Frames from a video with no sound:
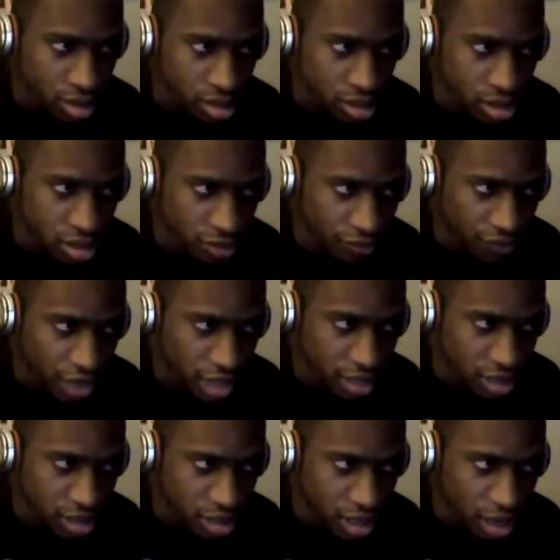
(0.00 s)
It's the
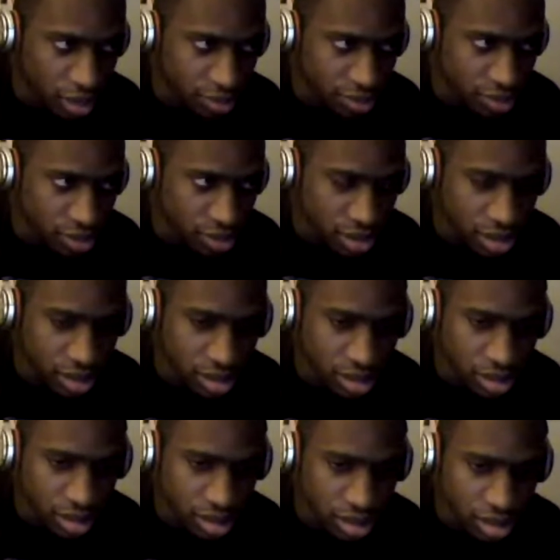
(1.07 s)
fastest characters
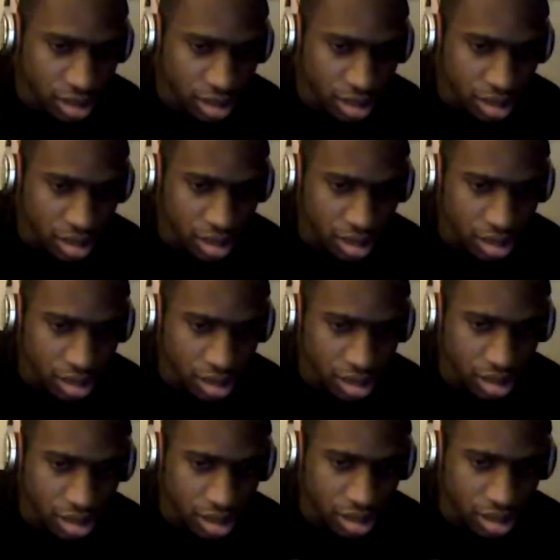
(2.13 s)
in
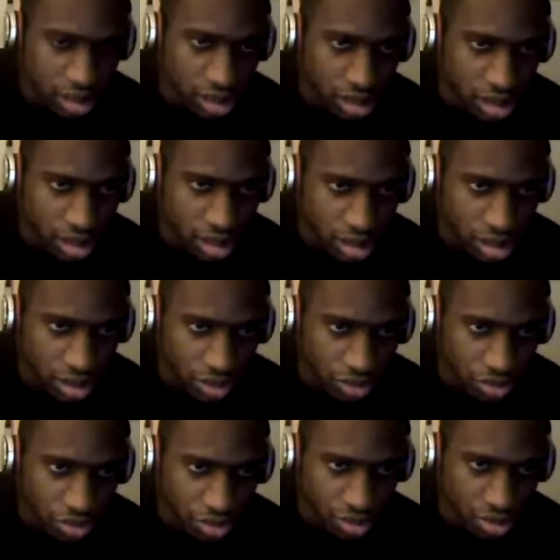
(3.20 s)
the
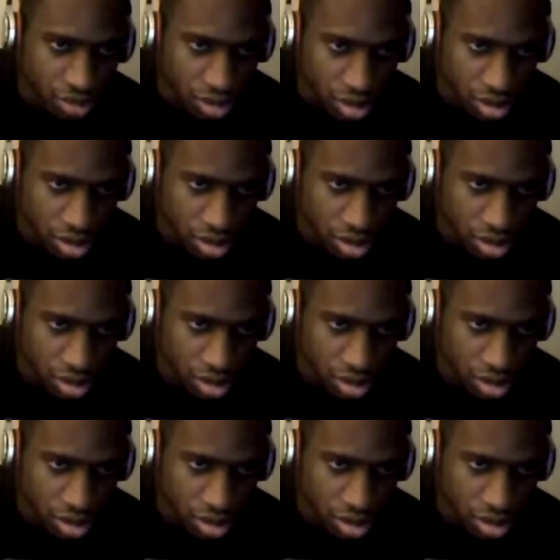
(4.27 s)
DCU